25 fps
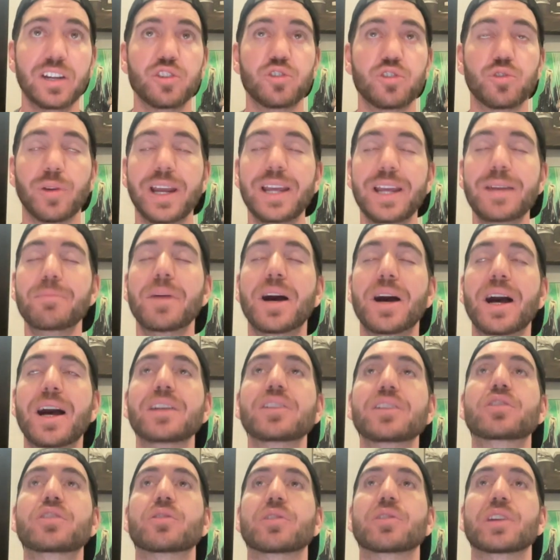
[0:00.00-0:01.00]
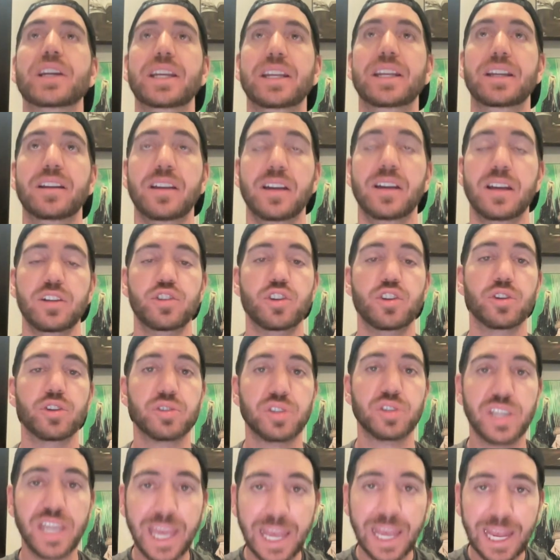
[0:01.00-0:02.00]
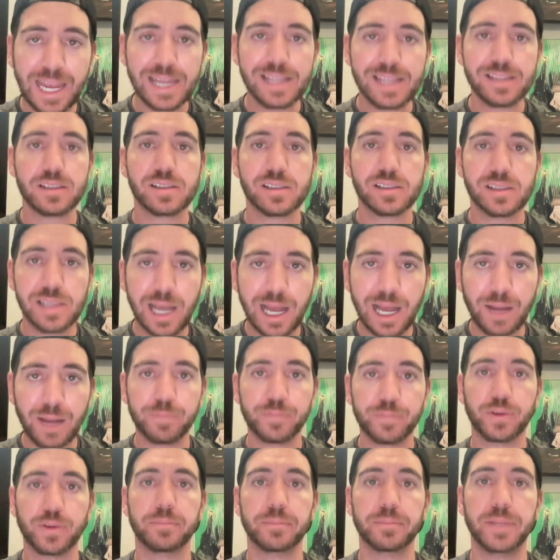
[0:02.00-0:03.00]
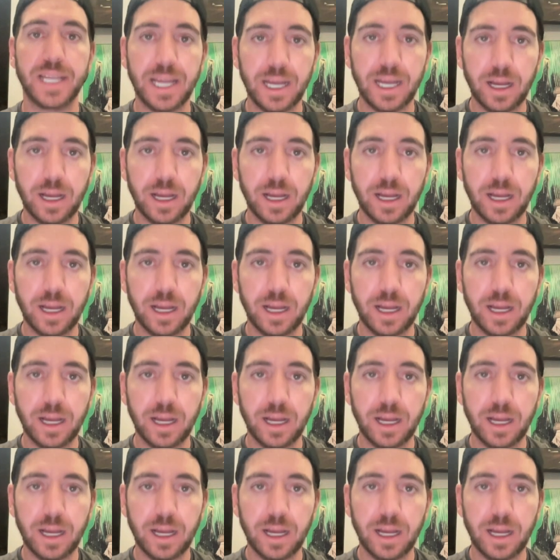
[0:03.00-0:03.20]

Draymond Green just can't stop from